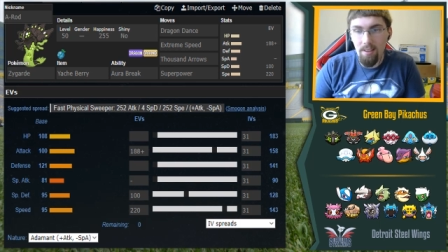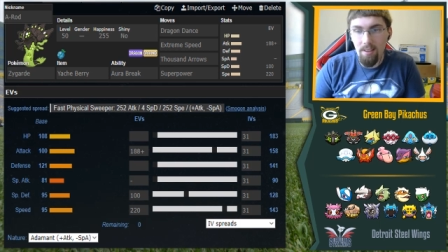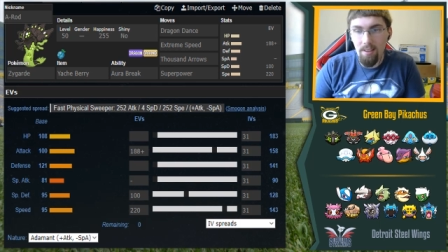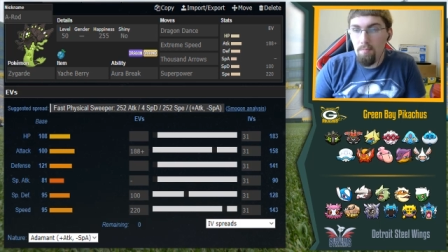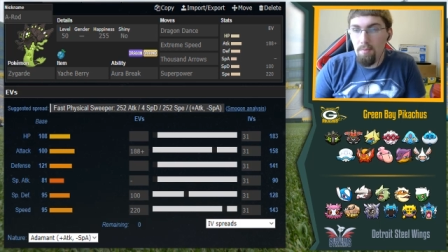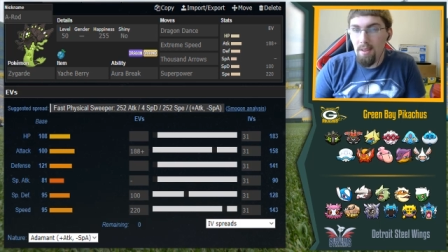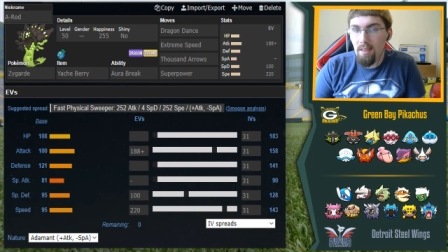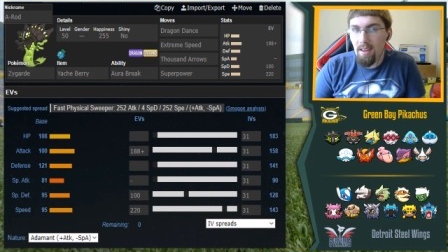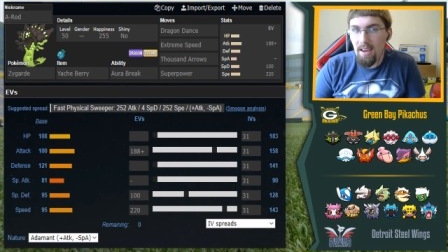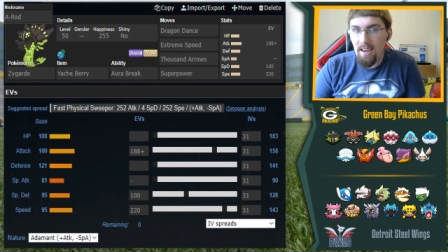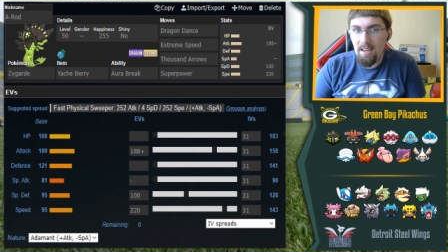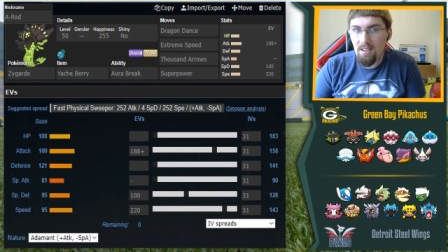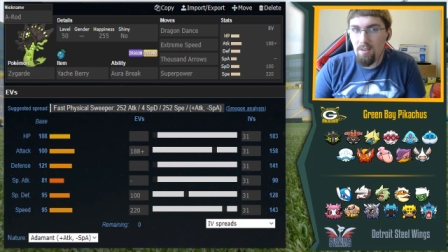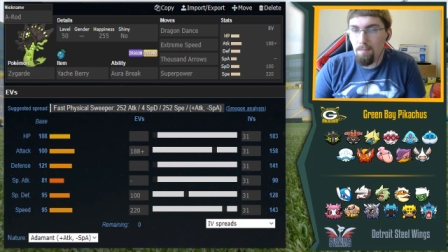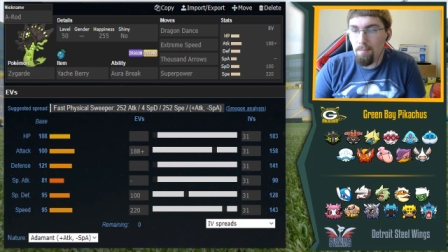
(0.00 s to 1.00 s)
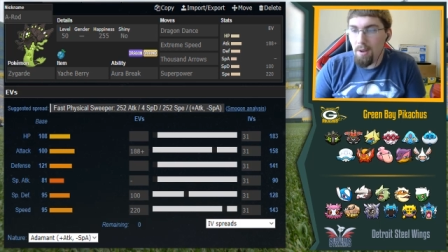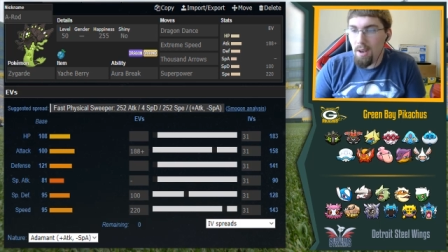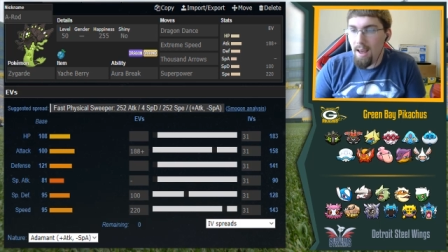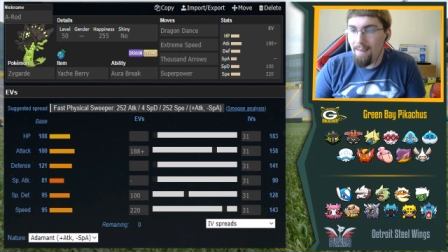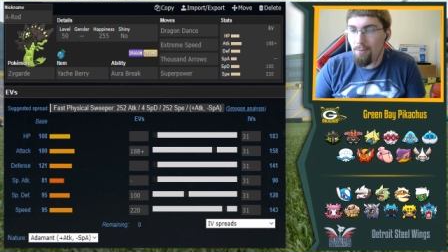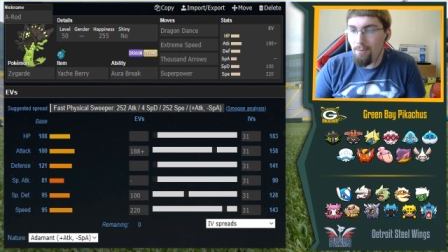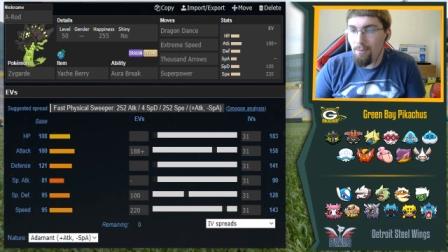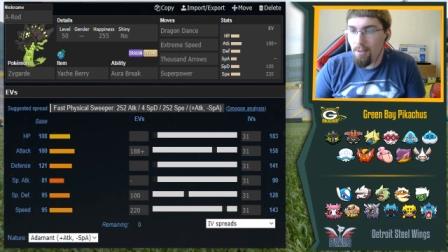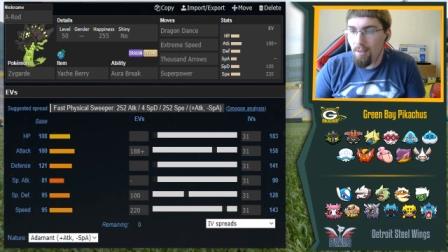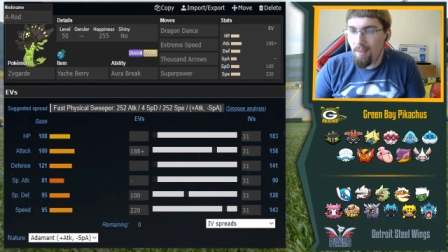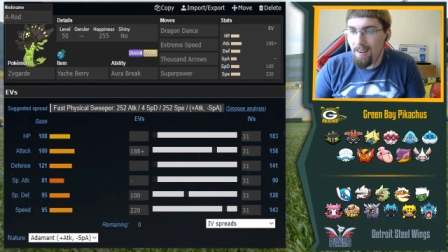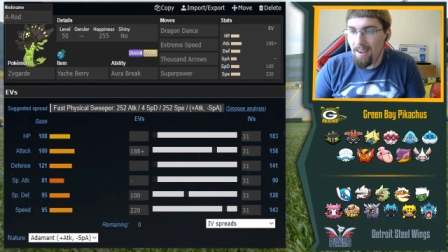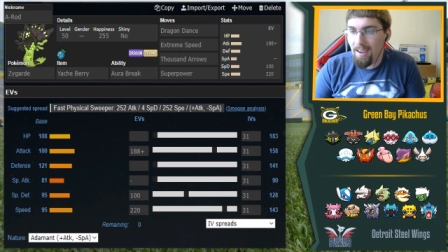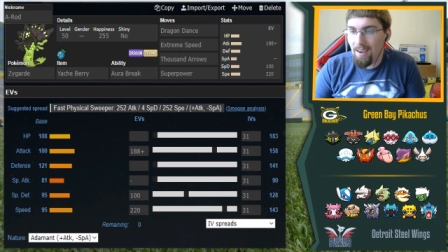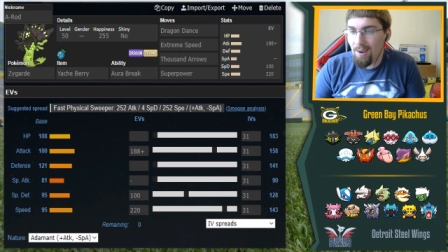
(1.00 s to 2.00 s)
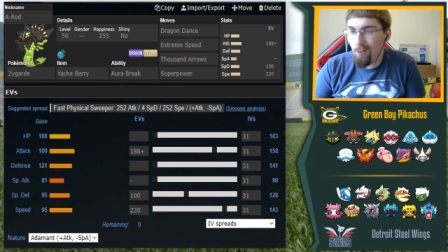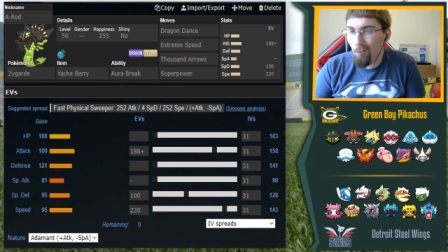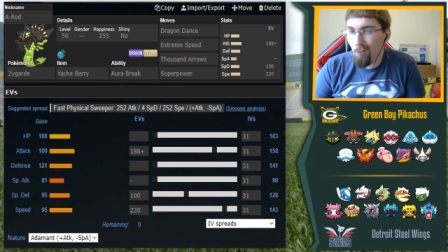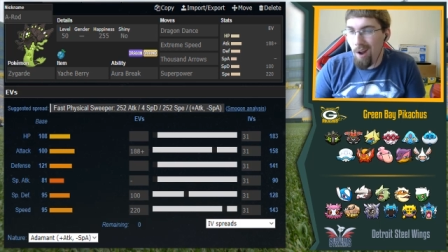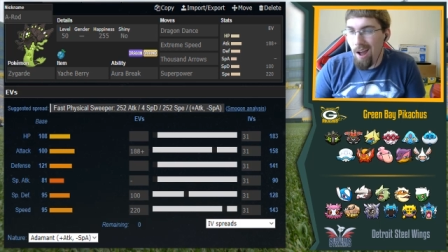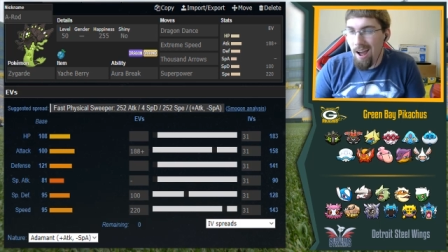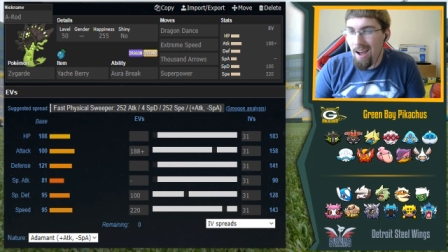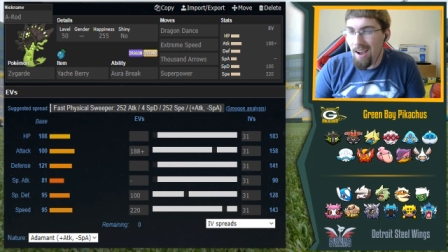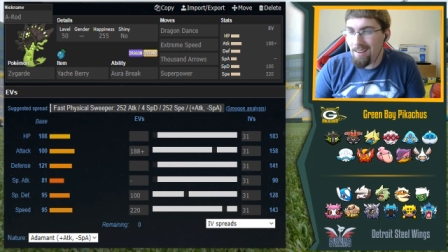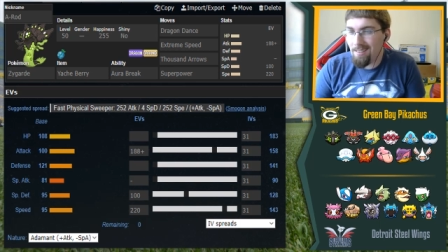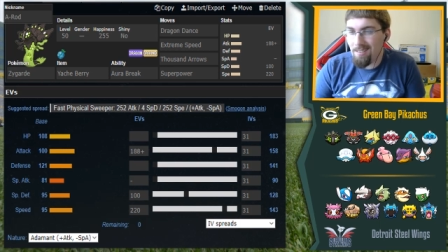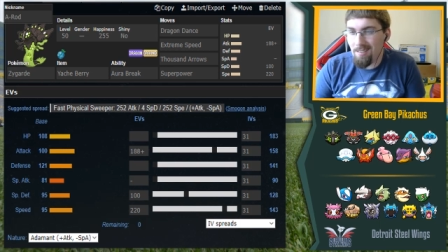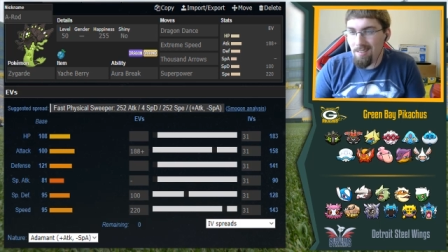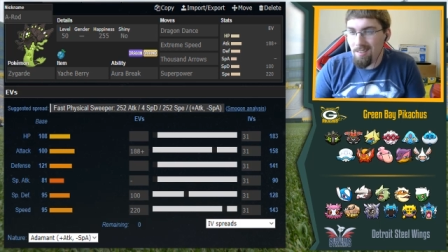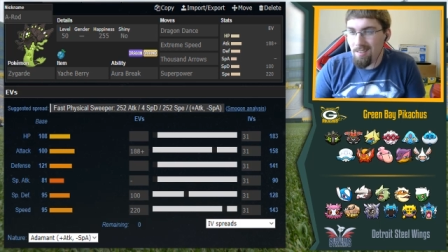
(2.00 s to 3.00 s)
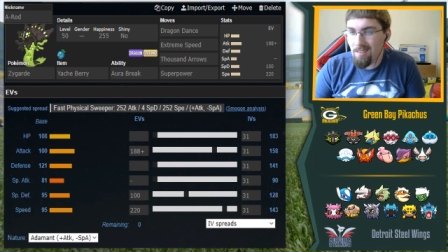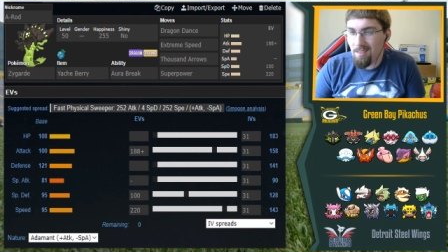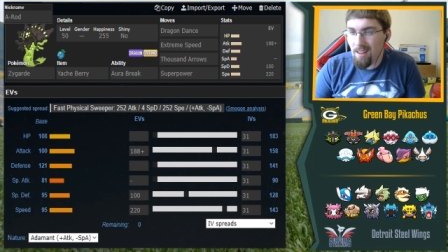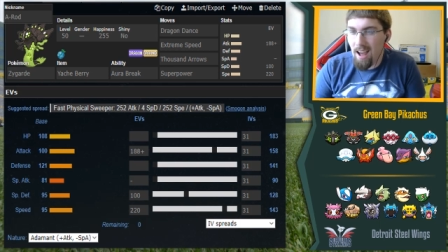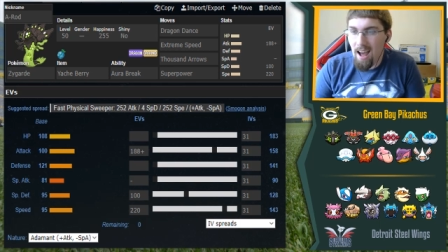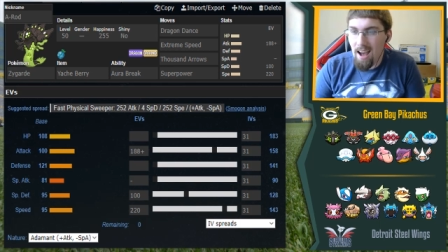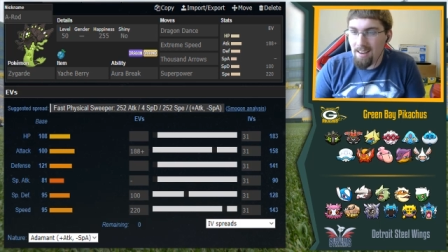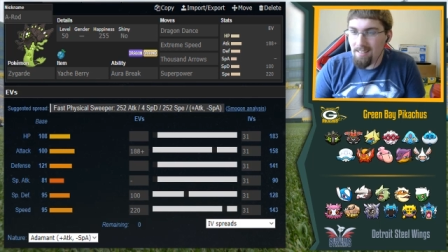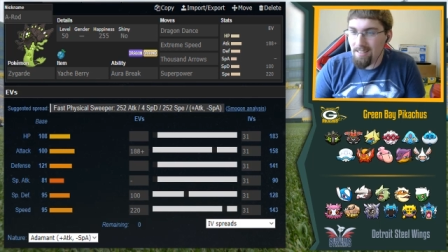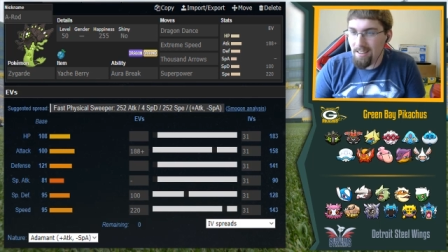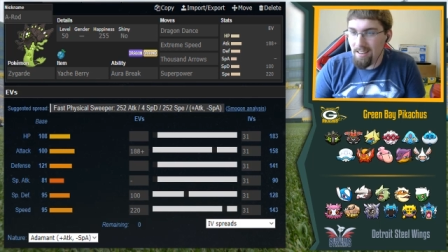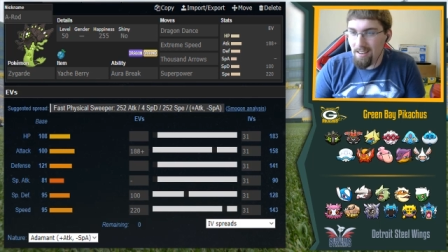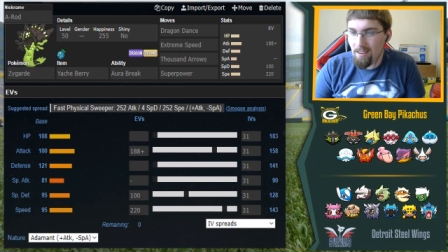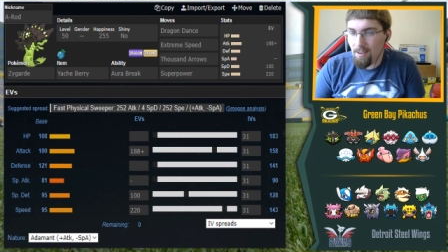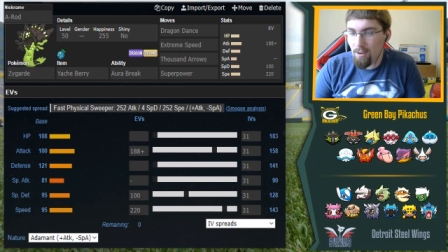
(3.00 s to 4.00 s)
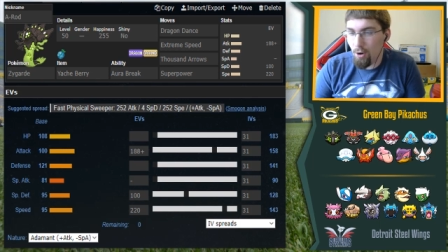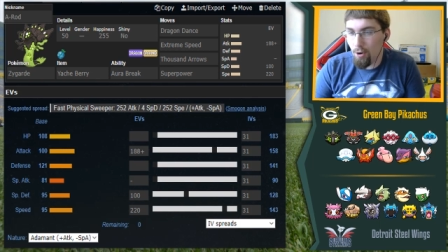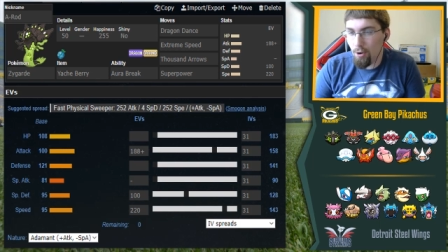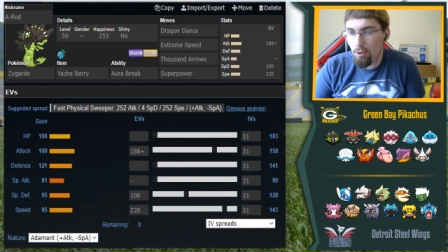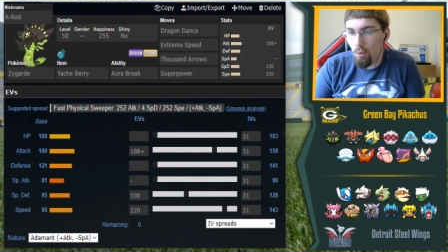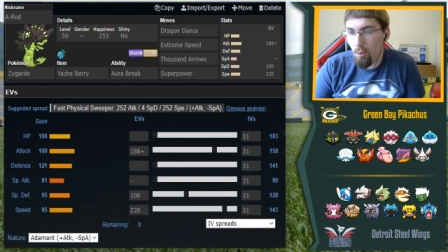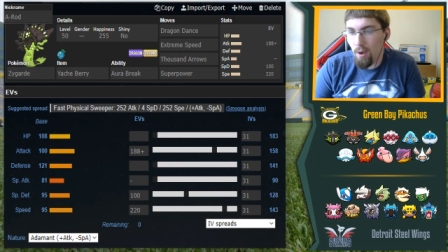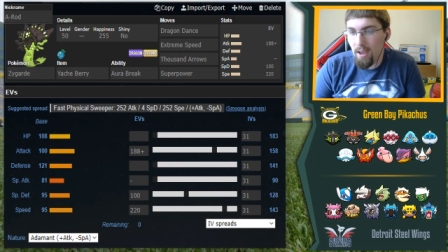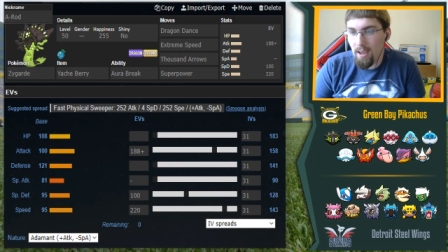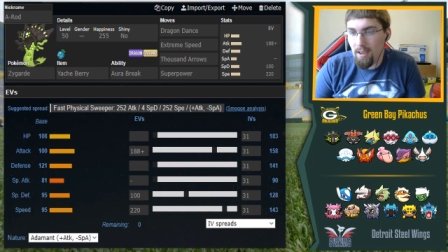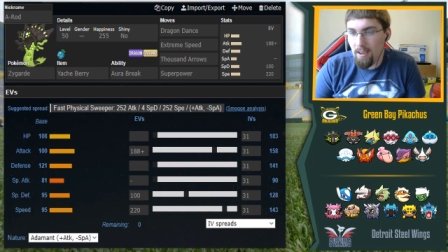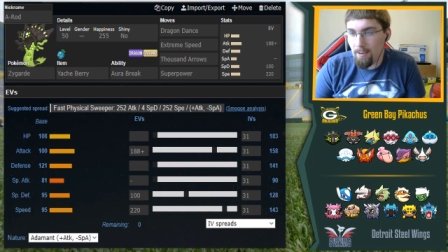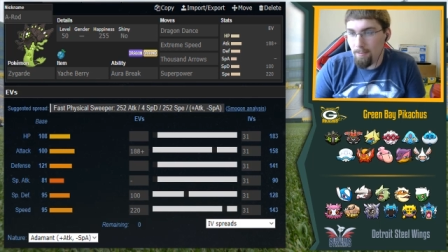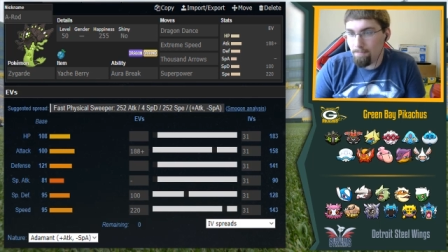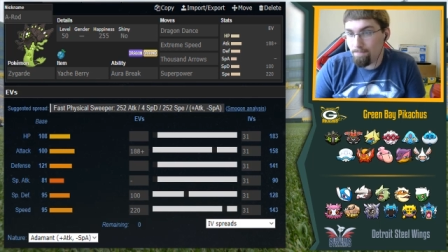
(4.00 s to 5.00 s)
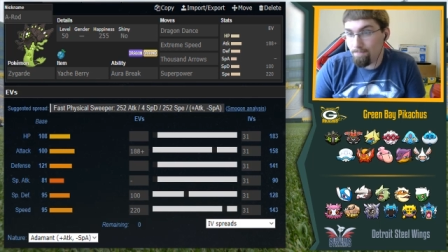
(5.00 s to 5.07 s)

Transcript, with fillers: would be like Spidef with like Rocks, Toxic, Earthquake,